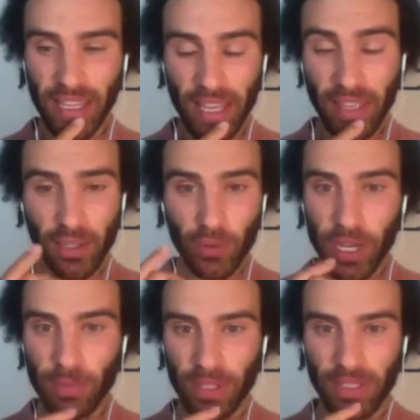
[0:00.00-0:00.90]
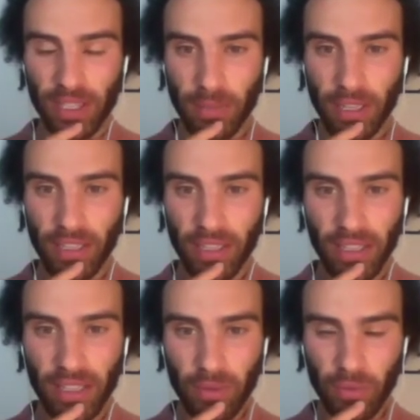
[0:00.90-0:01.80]
their treatment is going to be
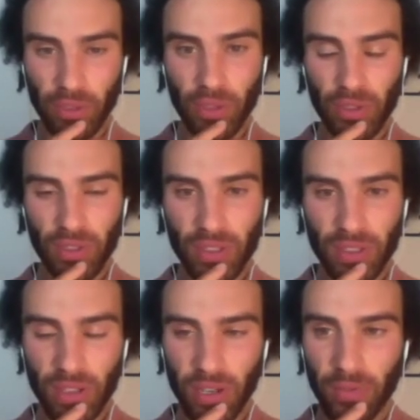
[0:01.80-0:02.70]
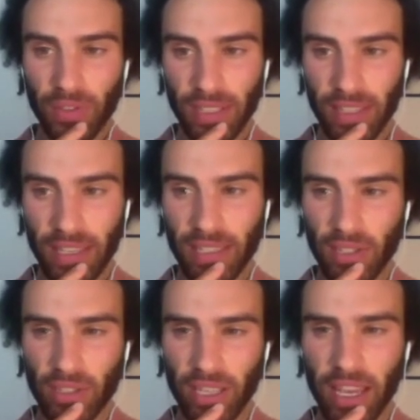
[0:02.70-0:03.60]
reduced. So obviously there's,
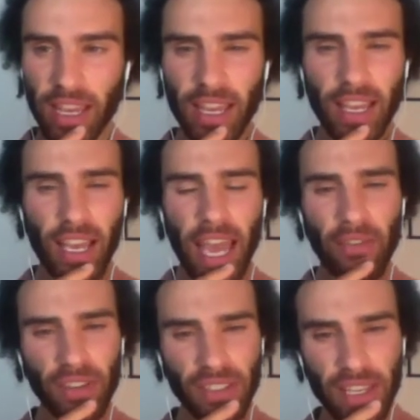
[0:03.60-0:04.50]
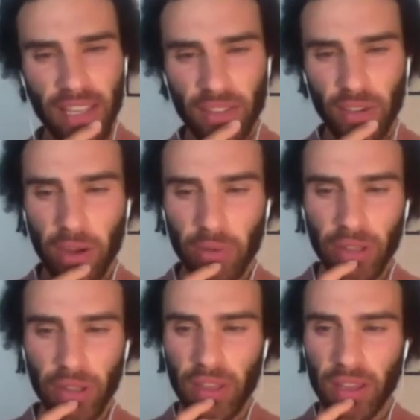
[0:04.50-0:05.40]
having said that though, I
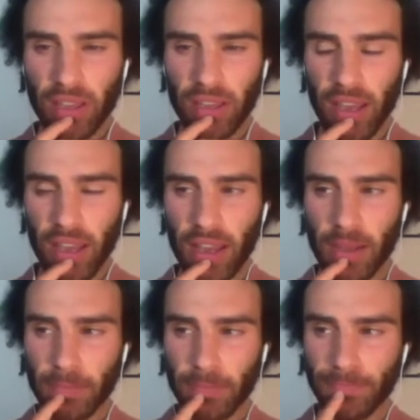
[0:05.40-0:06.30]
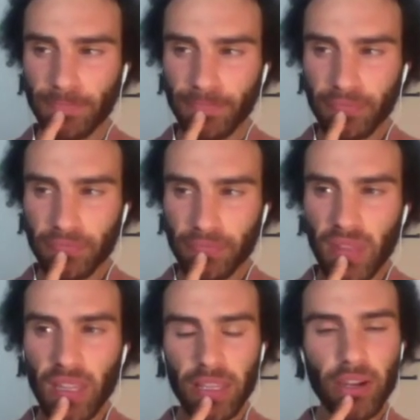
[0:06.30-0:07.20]
really think
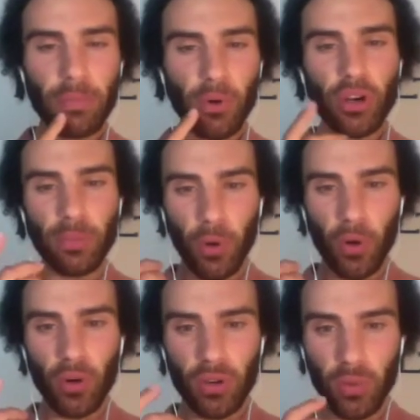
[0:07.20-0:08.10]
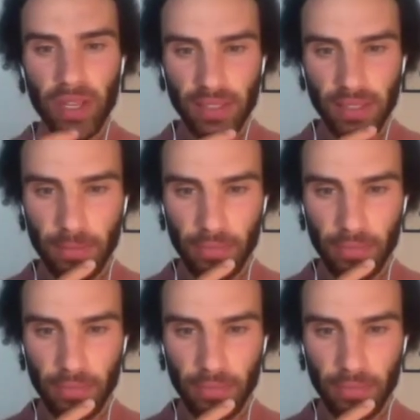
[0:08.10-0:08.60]
there are more and more Western